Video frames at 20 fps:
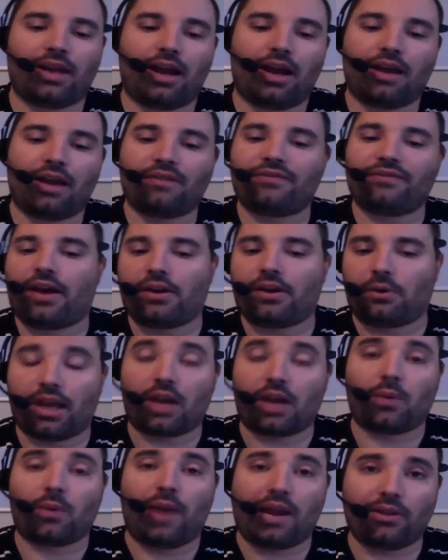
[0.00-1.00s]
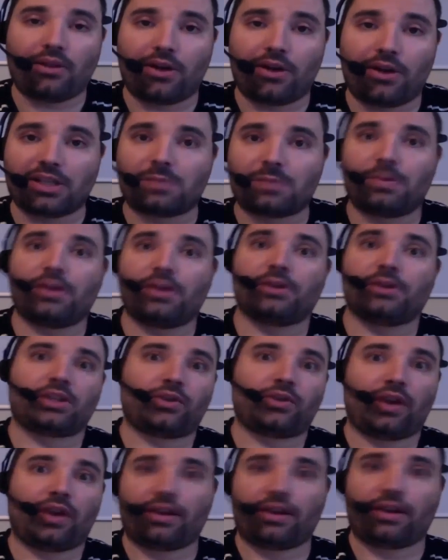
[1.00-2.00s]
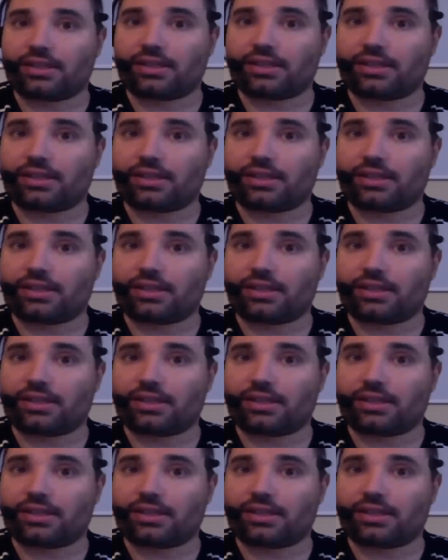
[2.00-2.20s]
organic weight loss pills and create the silo,